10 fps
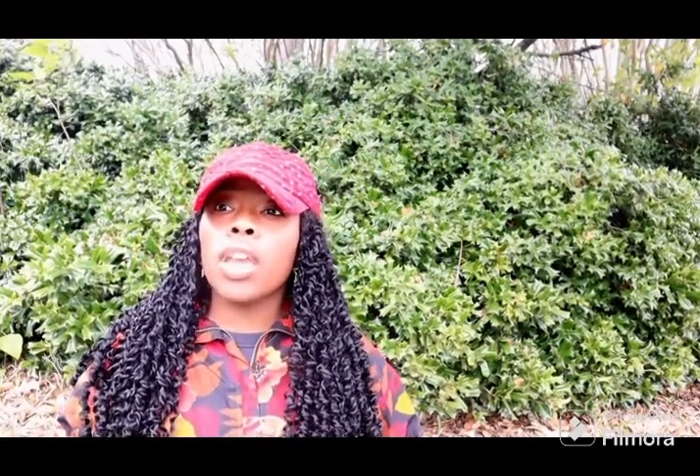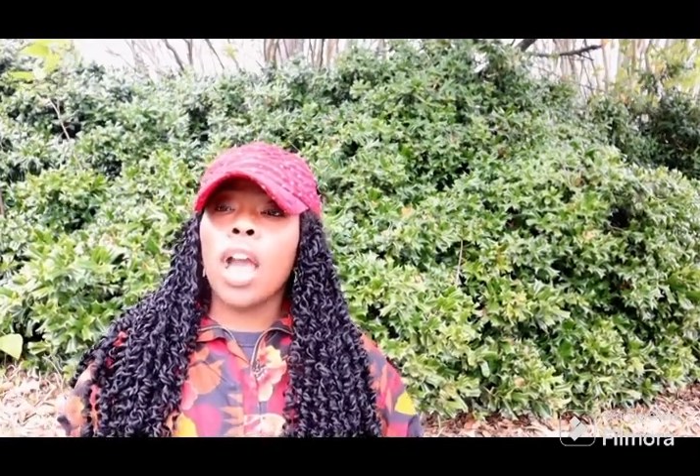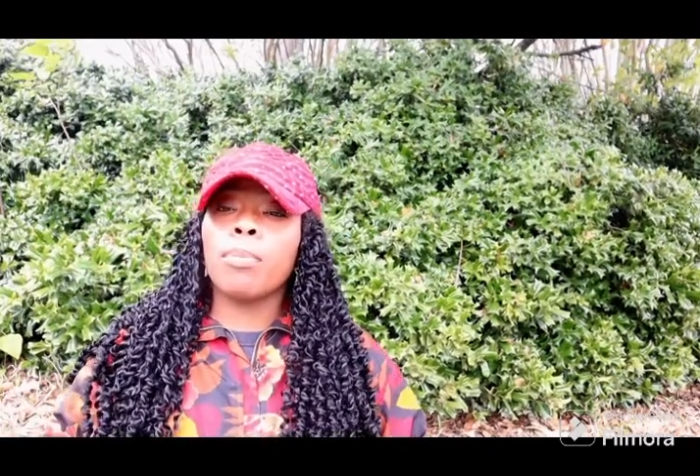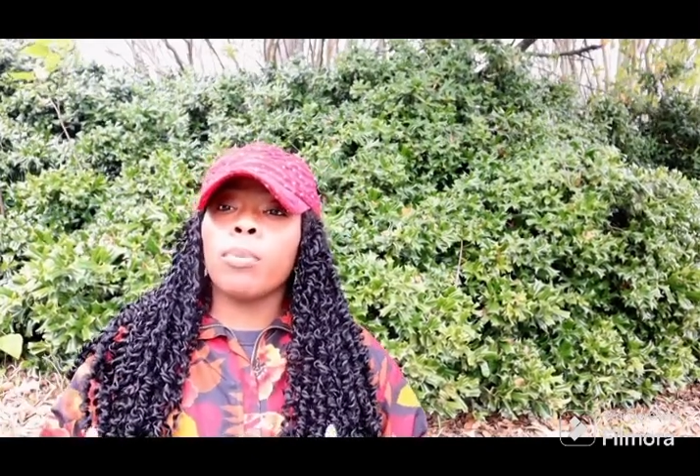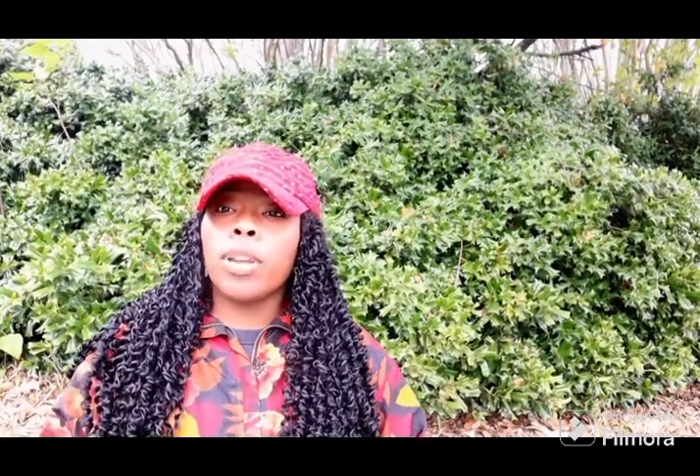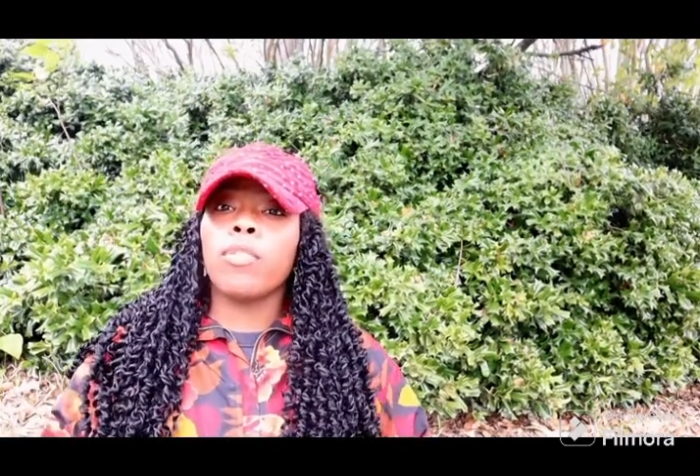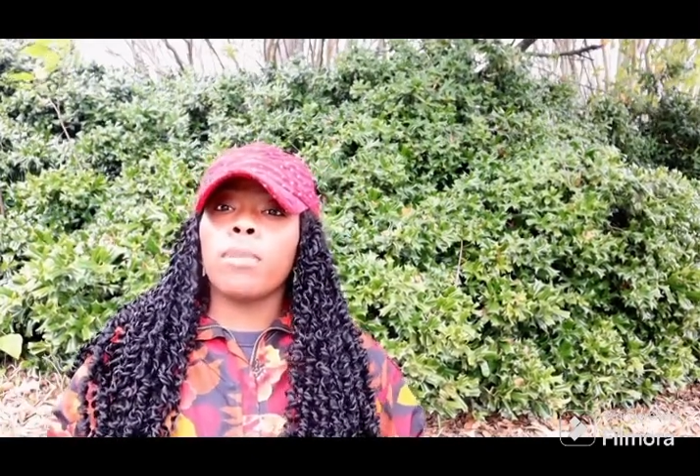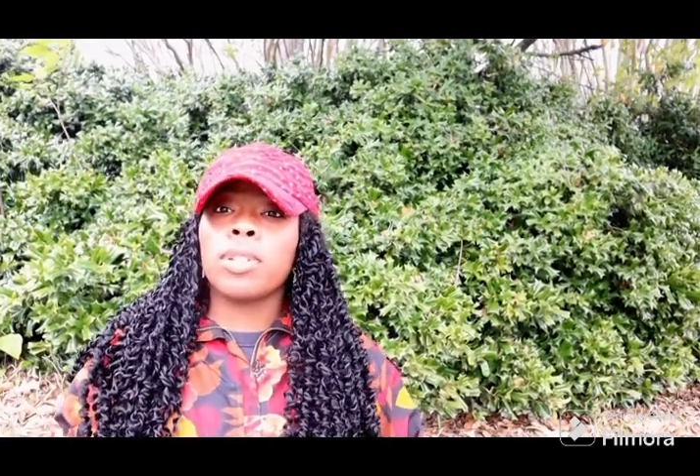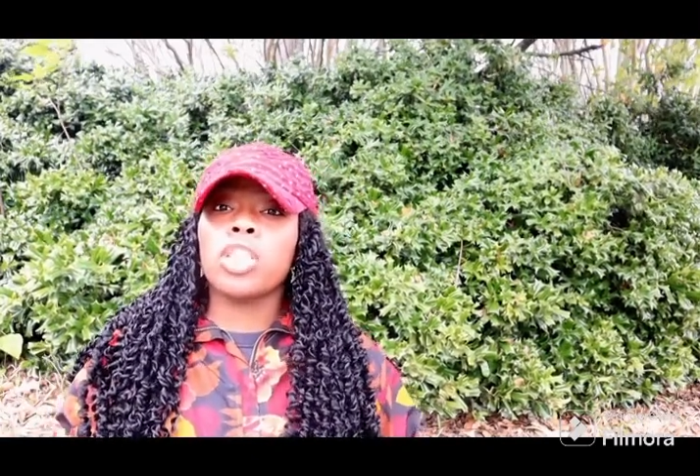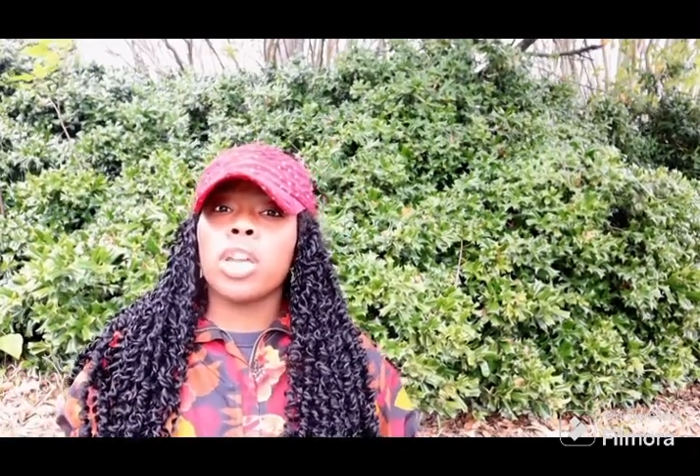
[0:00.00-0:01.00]
He operated
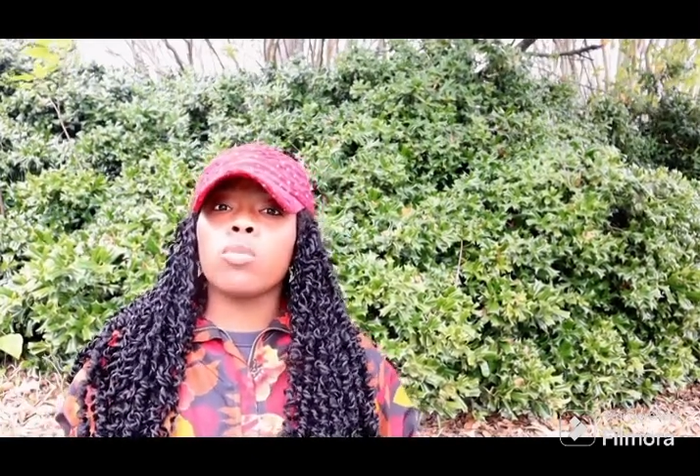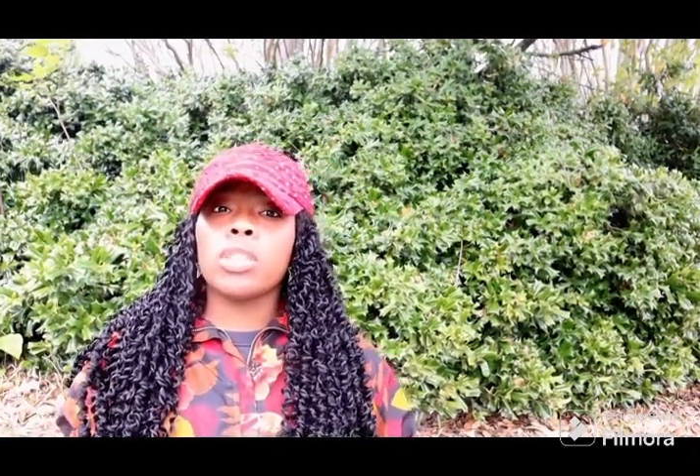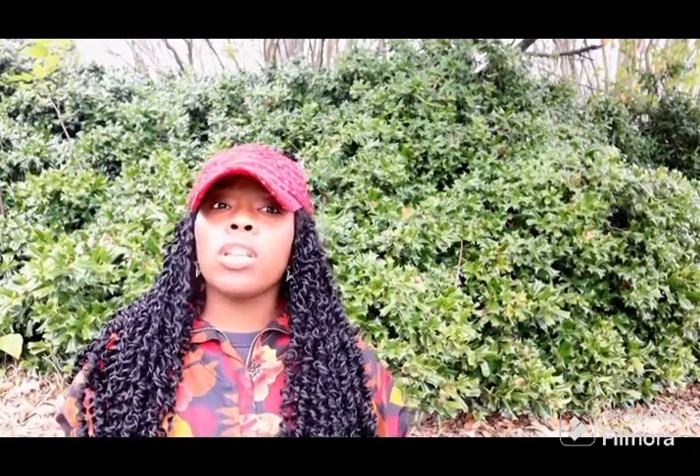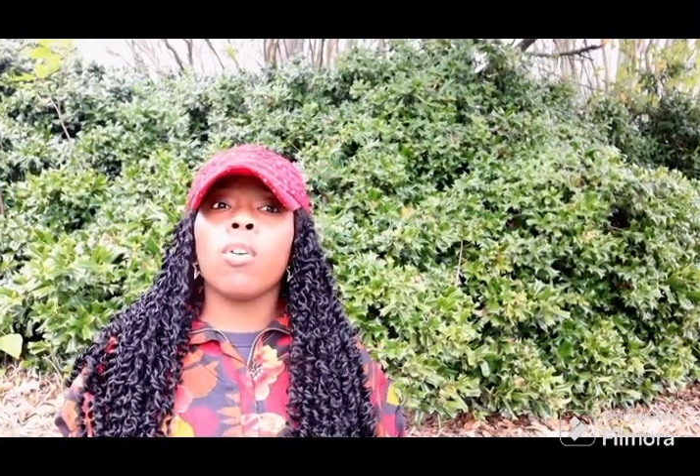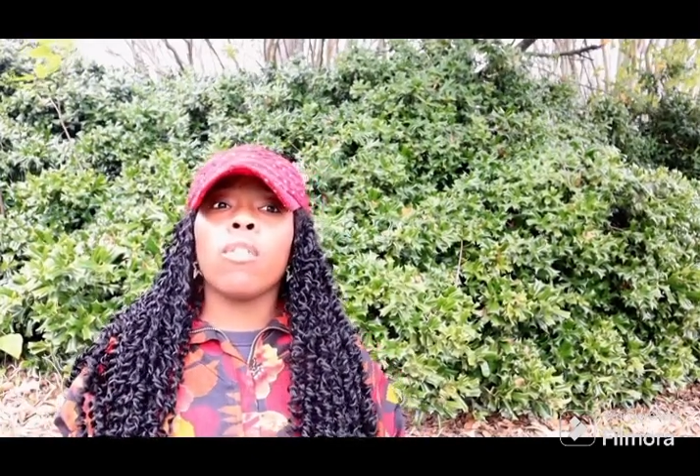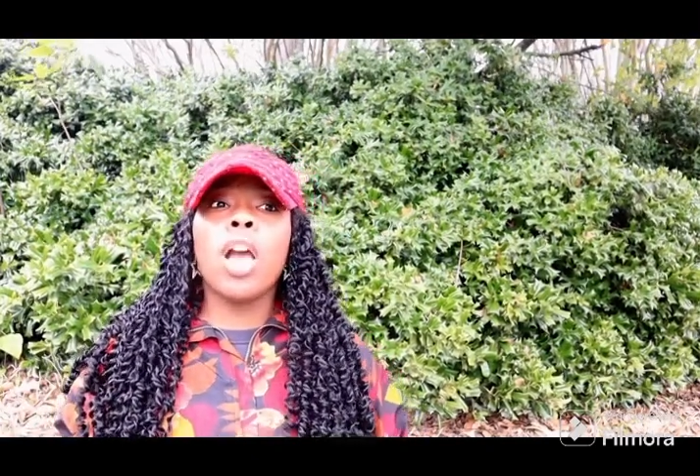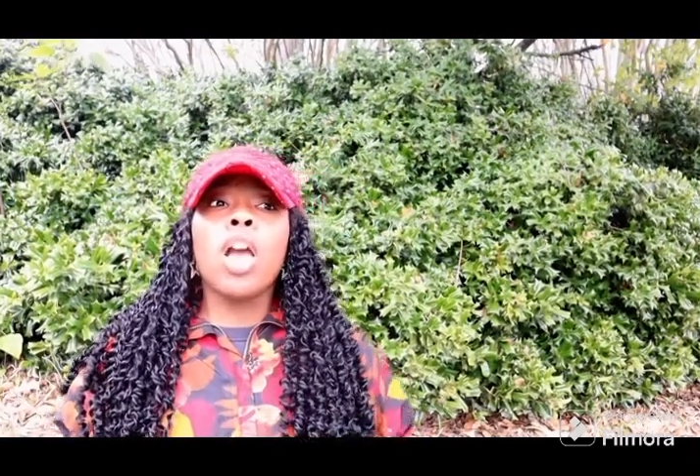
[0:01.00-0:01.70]
from his shadow self.